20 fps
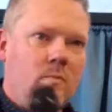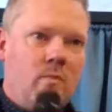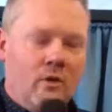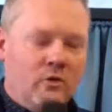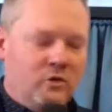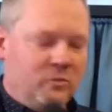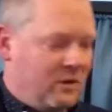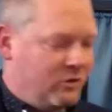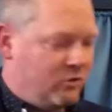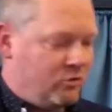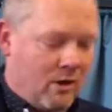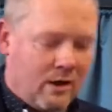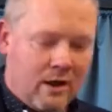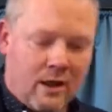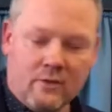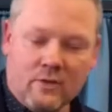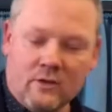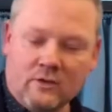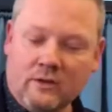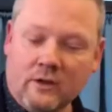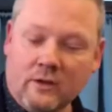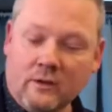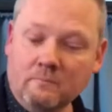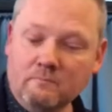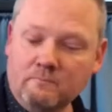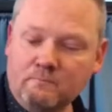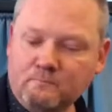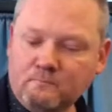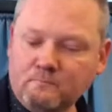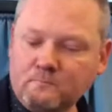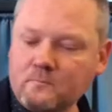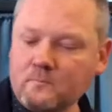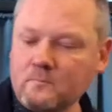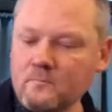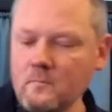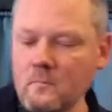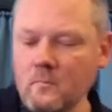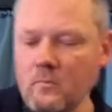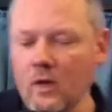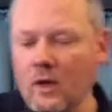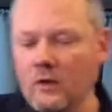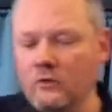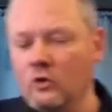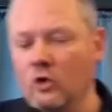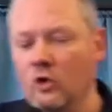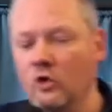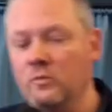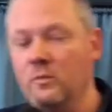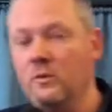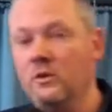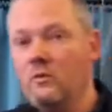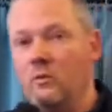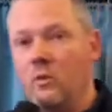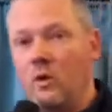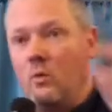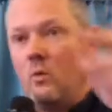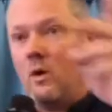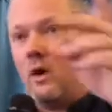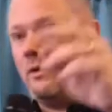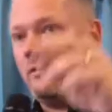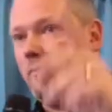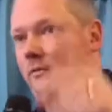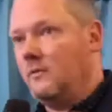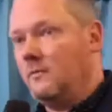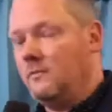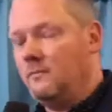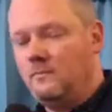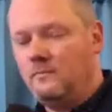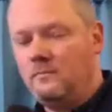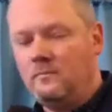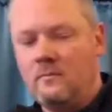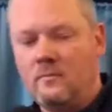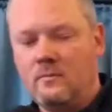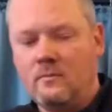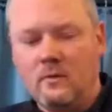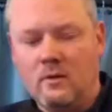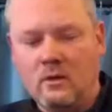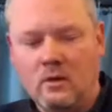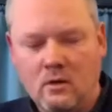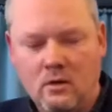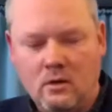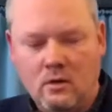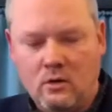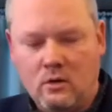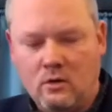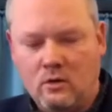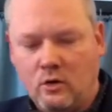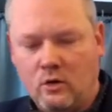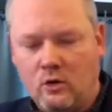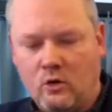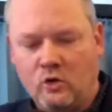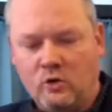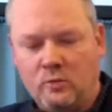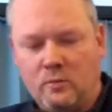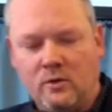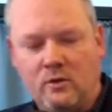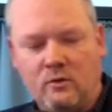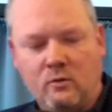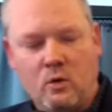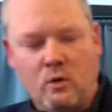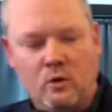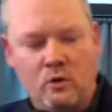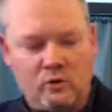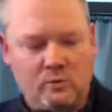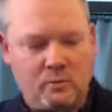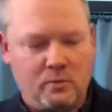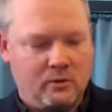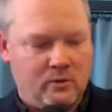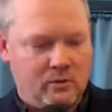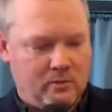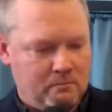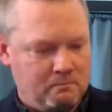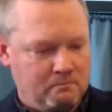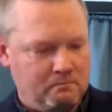just make sure I get this in, it's a husband of one wife, not a husband of one husband.